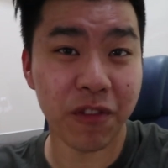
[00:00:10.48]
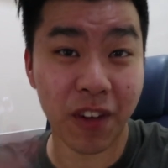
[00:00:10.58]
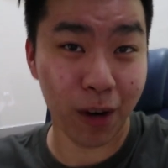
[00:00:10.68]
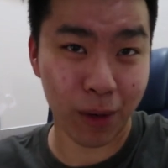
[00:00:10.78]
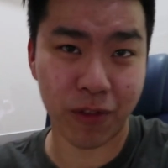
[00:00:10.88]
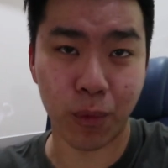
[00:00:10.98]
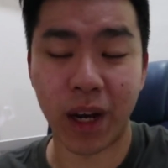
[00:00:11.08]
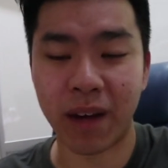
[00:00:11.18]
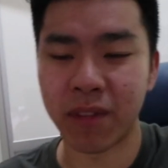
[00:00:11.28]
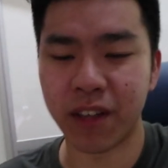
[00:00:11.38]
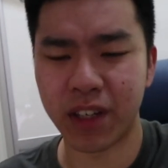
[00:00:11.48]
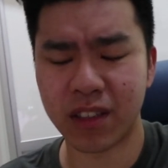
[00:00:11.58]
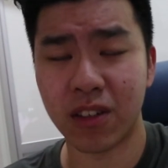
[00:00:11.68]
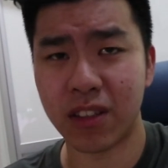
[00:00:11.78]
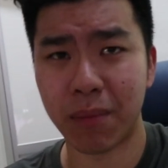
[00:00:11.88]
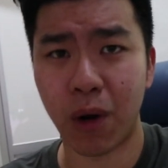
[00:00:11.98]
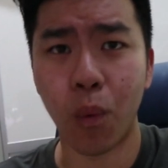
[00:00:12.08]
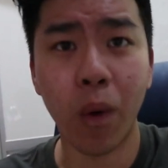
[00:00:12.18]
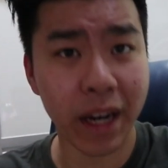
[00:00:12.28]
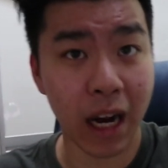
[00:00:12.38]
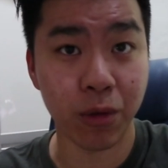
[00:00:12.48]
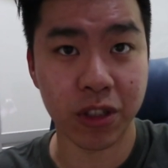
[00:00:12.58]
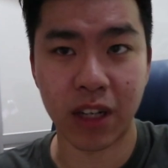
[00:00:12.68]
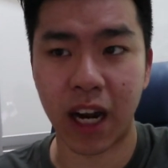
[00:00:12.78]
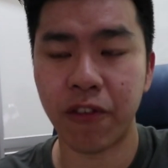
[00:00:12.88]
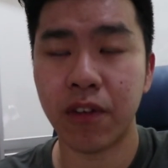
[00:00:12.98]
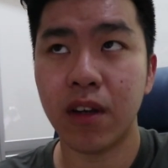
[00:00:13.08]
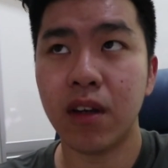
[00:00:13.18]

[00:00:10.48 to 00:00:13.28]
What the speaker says: bit far away from where I'm living, so it's about 1 hour drive,